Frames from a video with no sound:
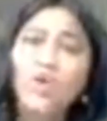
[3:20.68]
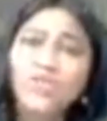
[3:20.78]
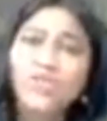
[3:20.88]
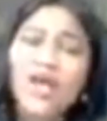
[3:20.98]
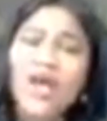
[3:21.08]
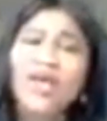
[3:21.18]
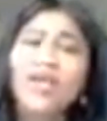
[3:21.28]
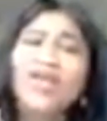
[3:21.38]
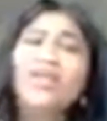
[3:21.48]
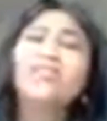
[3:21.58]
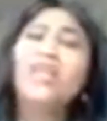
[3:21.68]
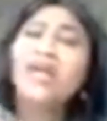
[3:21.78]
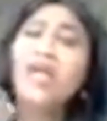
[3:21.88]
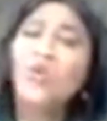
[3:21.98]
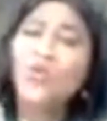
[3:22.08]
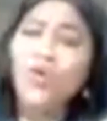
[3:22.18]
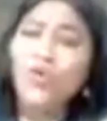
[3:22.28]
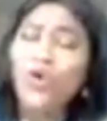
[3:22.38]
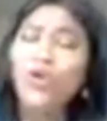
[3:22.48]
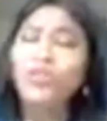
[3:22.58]
An ulcer is like a
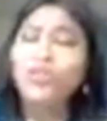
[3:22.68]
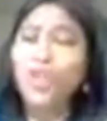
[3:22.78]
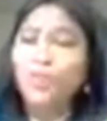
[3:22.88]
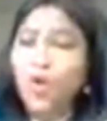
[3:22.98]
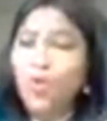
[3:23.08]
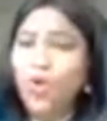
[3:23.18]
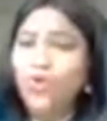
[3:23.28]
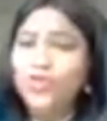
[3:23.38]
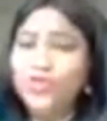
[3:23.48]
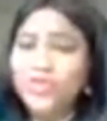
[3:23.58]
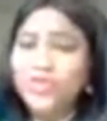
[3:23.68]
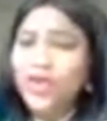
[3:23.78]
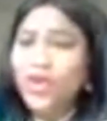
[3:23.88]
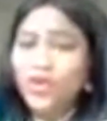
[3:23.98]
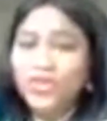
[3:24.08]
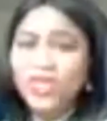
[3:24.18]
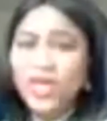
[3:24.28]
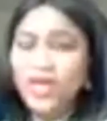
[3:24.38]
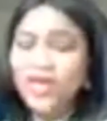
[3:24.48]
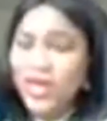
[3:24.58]
wound on the stomach wall. This is an
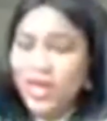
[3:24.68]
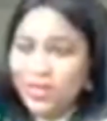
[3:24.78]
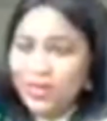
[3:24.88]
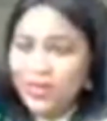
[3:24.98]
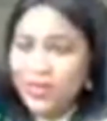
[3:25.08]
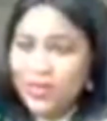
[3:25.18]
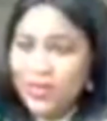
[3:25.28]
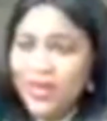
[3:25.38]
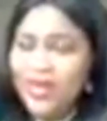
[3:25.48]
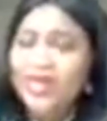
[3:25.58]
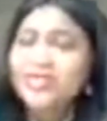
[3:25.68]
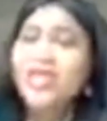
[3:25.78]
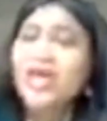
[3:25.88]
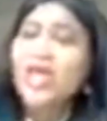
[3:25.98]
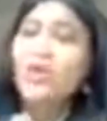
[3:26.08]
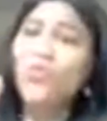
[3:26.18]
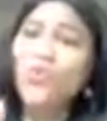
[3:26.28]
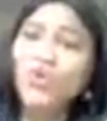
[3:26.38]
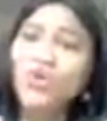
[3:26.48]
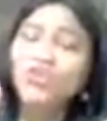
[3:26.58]
ulcer here. It's like
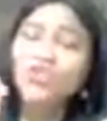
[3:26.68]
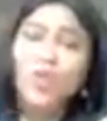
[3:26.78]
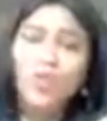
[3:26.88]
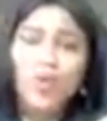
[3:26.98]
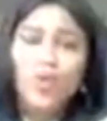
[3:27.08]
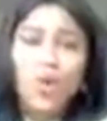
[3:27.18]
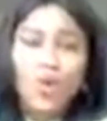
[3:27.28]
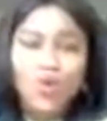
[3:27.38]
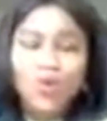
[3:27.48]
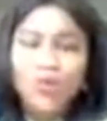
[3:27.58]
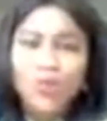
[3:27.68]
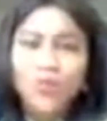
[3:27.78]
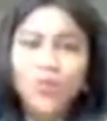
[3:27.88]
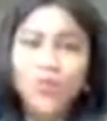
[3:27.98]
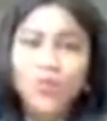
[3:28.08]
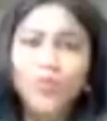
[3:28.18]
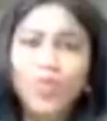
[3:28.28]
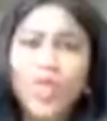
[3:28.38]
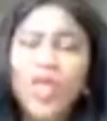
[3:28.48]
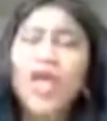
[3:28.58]
a wound on the stomach wall.
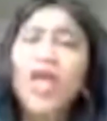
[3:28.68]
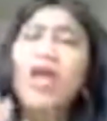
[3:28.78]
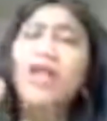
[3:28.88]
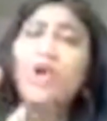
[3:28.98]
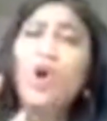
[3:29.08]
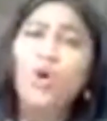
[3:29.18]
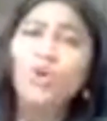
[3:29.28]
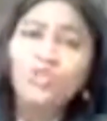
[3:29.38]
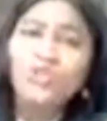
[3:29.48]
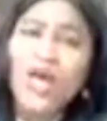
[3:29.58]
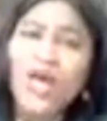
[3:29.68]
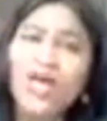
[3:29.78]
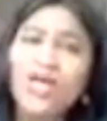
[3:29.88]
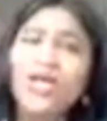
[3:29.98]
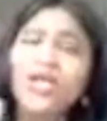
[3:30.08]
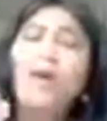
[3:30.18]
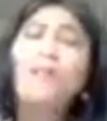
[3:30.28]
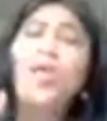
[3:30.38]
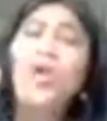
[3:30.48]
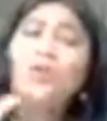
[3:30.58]
An ulcer
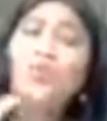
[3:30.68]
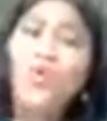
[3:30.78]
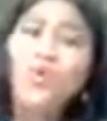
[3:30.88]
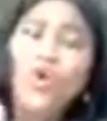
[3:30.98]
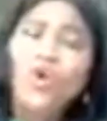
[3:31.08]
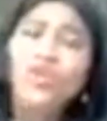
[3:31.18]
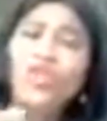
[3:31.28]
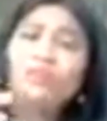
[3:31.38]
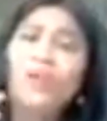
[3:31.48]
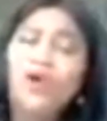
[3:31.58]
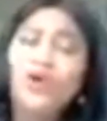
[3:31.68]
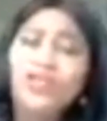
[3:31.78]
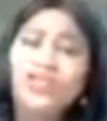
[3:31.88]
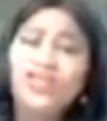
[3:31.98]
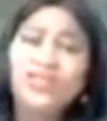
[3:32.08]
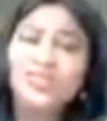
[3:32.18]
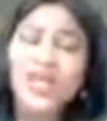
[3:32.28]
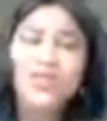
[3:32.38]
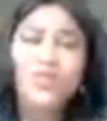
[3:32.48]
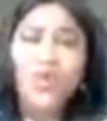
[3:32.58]
can be a wound on the
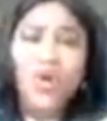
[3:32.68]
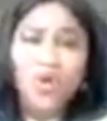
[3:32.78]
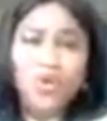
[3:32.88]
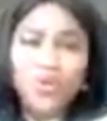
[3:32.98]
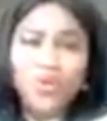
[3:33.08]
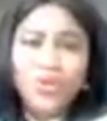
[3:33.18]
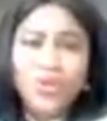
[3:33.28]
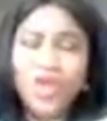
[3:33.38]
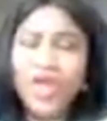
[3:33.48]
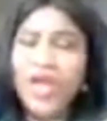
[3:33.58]
intestine wall.